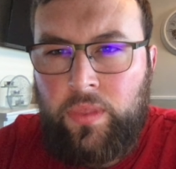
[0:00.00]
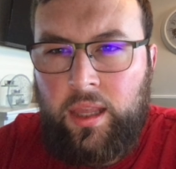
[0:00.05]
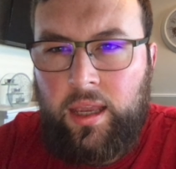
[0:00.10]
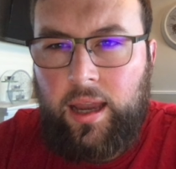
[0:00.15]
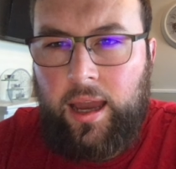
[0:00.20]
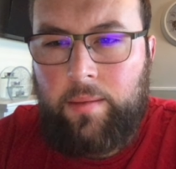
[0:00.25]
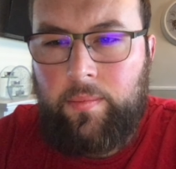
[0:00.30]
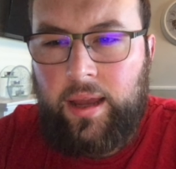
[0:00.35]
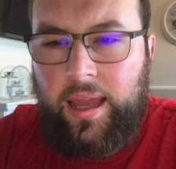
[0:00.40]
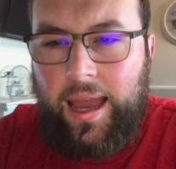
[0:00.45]

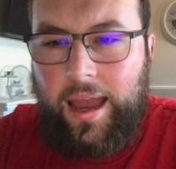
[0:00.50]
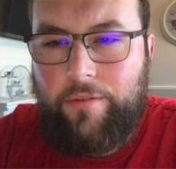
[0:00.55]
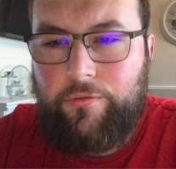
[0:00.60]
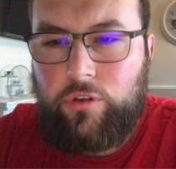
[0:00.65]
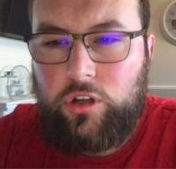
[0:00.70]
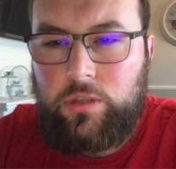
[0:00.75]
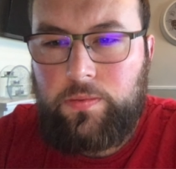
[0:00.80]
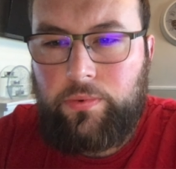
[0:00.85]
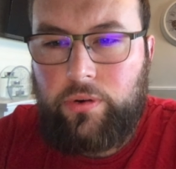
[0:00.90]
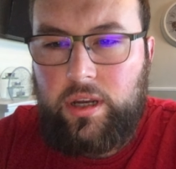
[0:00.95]
And my
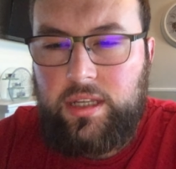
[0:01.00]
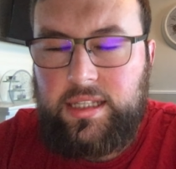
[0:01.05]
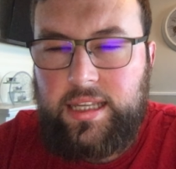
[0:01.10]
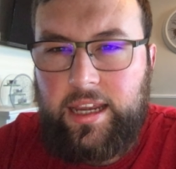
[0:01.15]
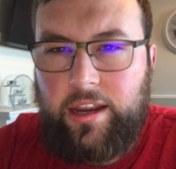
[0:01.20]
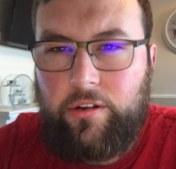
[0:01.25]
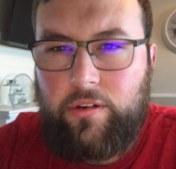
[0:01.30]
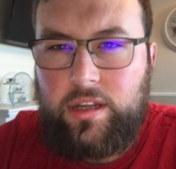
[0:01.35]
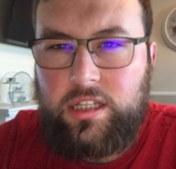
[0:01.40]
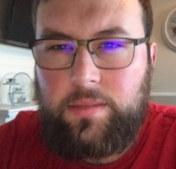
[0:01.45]
average price
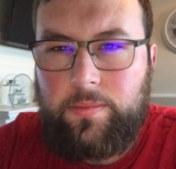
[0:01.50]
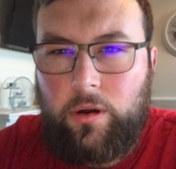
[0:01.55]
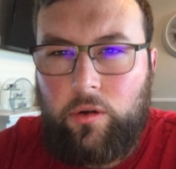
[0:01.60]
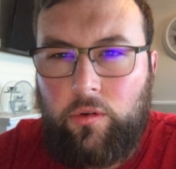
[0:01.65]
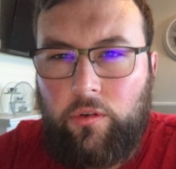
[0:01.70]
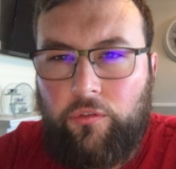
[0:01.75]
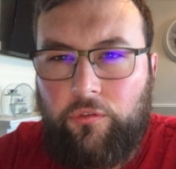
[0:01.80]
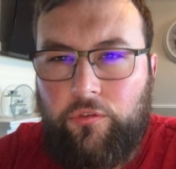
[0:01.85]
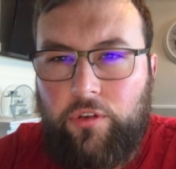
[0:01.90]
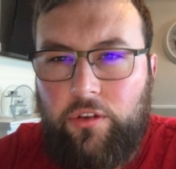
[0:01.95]
here is about
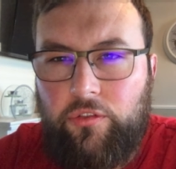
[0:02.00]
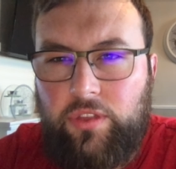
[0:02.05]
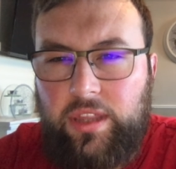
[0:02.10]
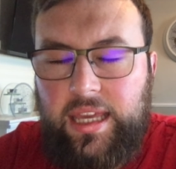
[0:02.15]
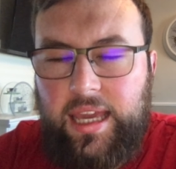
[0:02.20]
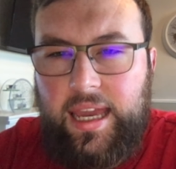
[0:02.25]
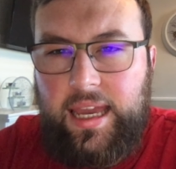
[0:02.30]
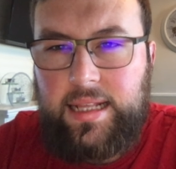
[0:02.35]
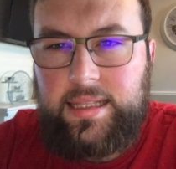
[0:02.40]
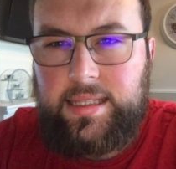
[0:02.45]

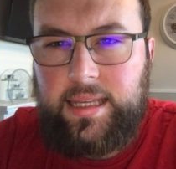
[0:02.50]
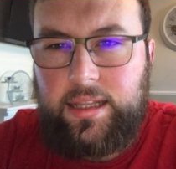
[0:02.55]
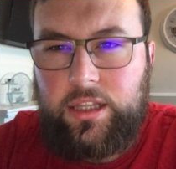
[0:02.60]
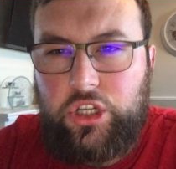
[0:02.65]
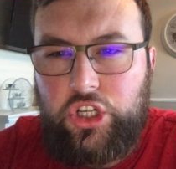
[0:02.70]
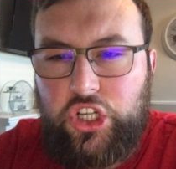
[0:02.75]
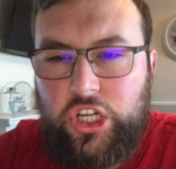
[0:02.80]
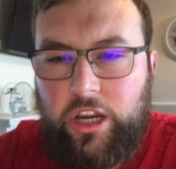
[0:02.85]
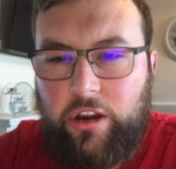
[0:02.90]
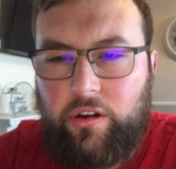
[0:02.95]
58 cents a
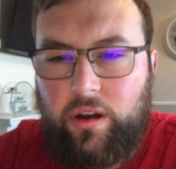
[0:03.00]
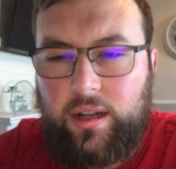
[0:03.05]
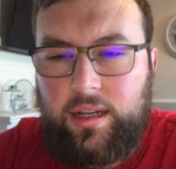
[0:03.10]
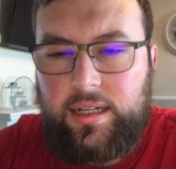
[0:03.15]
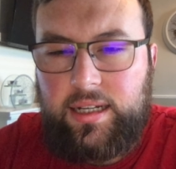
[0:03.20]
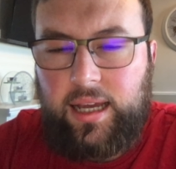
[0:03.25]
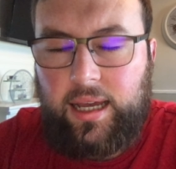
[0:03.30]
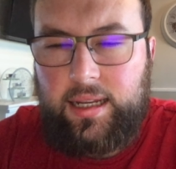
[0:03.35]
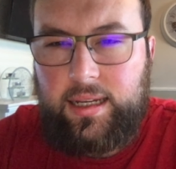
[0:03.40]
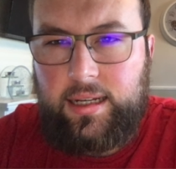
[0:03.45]
share on the
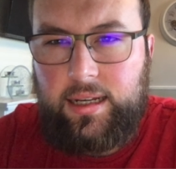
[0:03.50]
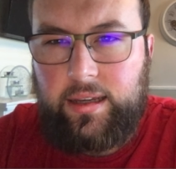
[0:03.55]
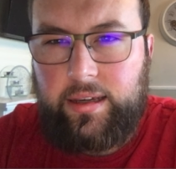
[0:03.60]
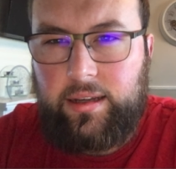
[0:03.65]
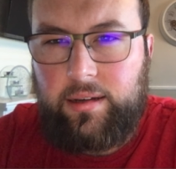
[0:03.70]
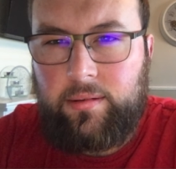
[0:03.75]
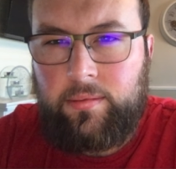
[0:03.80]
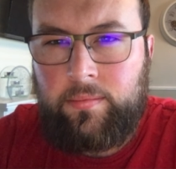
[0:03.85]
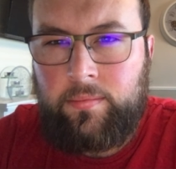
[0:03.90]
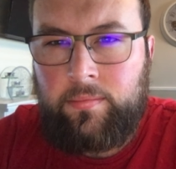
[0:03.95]
dotted
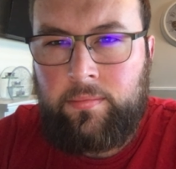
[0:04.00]
line.